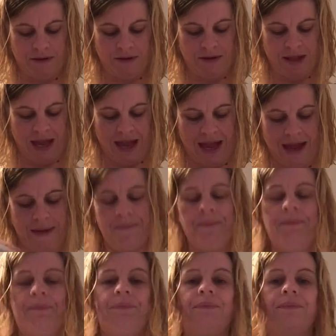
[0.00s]
There
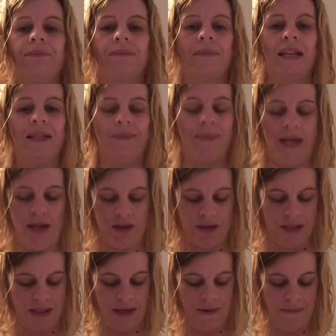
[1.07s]
is is my
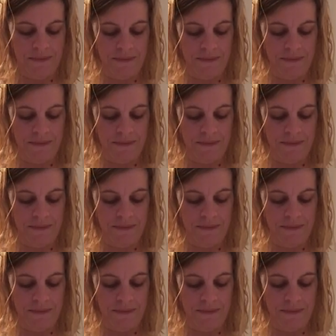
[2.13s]
answer.